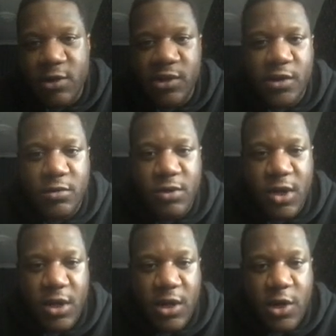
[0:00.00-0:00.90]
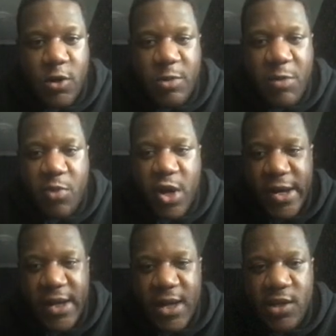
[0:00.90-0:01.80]
So I'll be
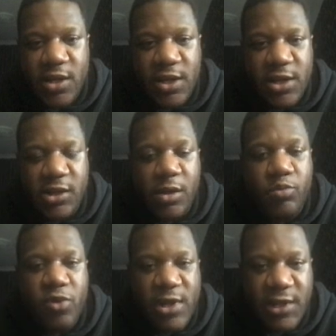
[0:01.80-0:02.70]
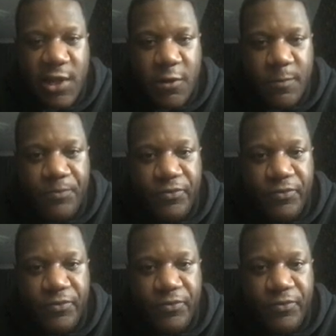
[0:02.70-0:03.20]
buying into this pre-sale.